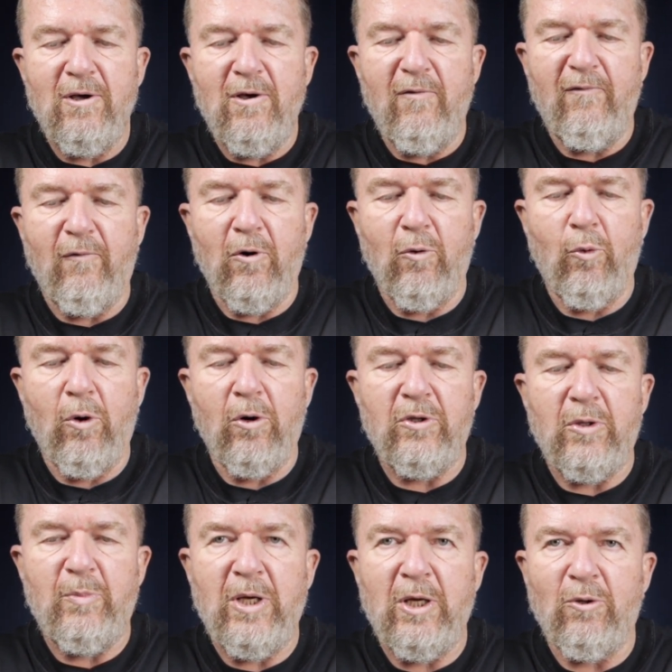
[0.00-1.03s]
for where
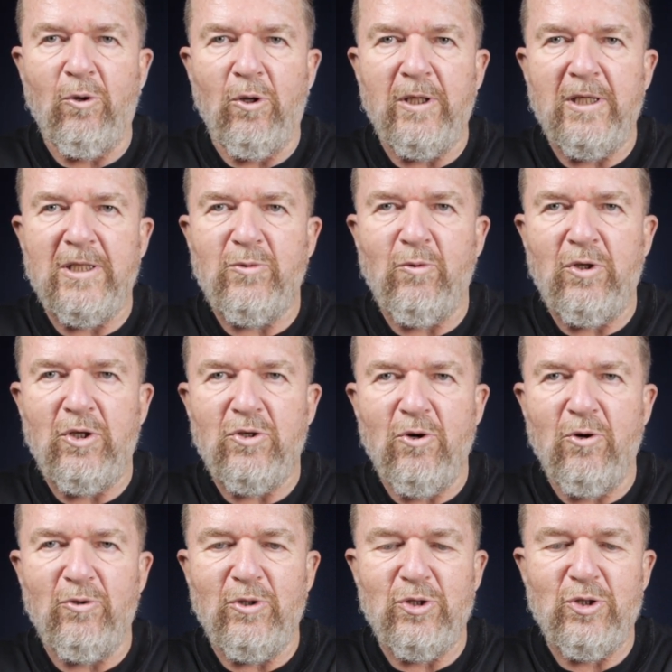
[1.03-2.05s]
the pinhole is when you
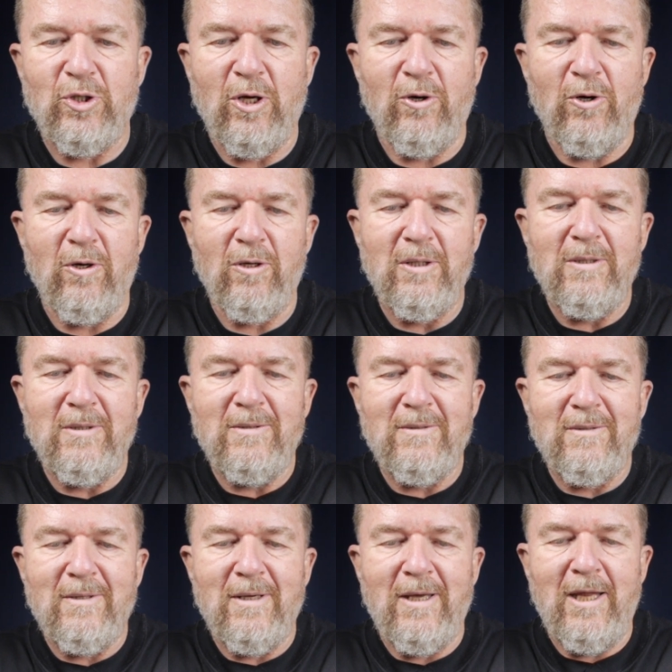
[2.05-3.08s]
turn the shutter.
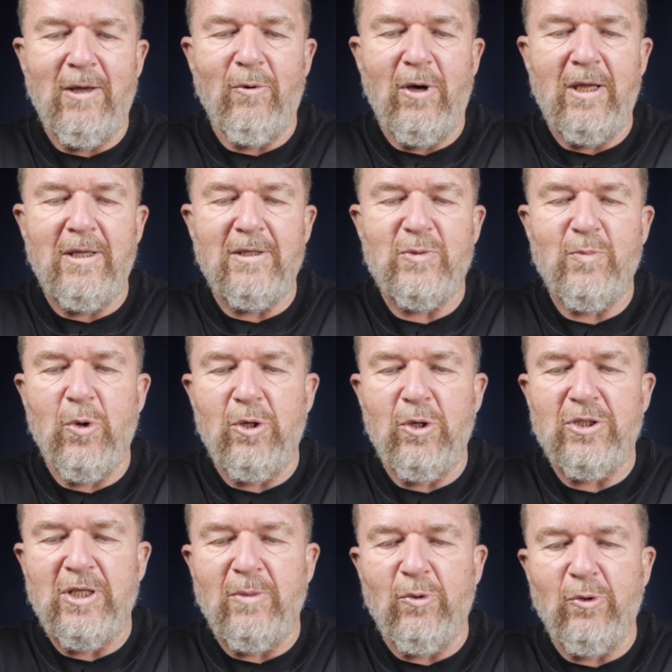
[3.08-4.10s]
Anyway, that's
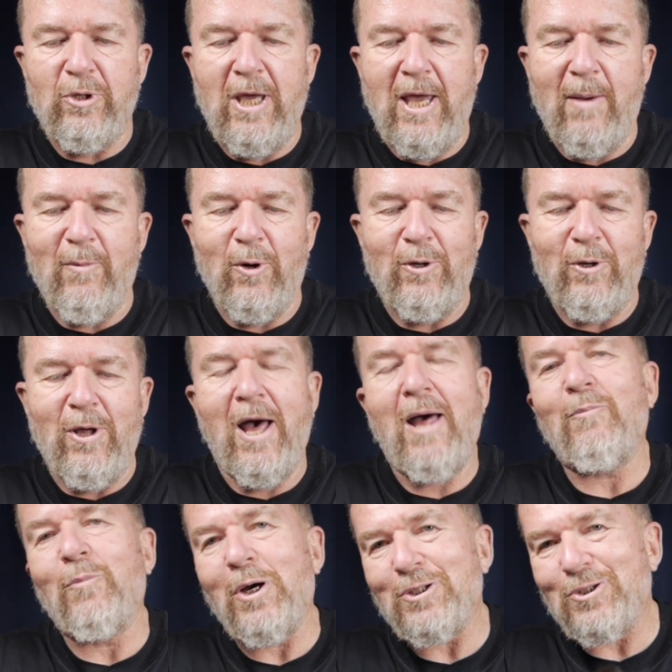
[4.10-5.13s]
pretty simple camera,
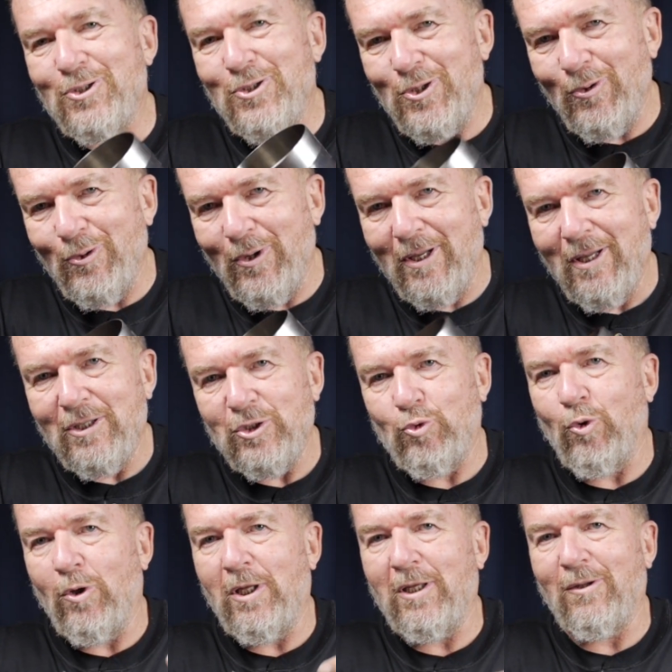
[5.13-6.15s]
not much to it.
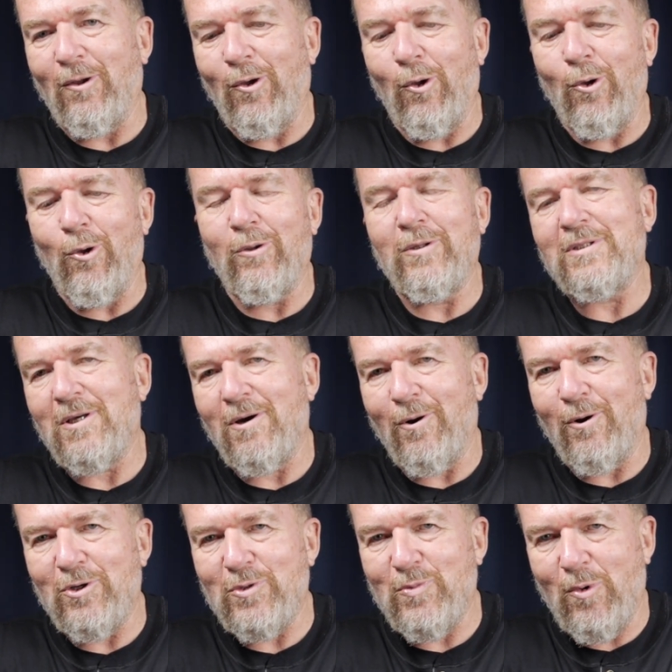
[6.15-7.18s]
Drilling the hole is the hardest